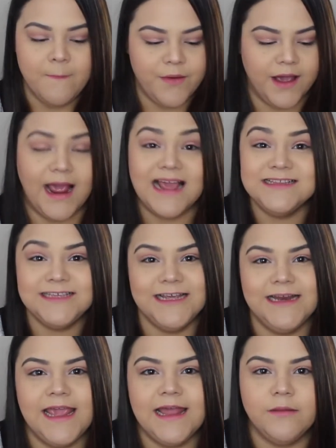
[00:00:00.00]
But I
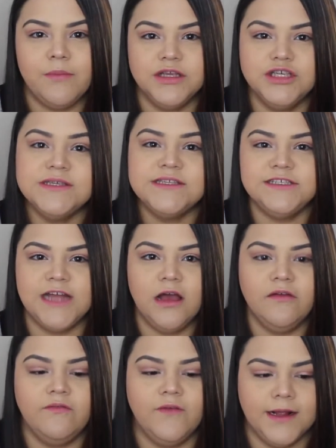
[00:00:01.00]
did get a bunch of stuff.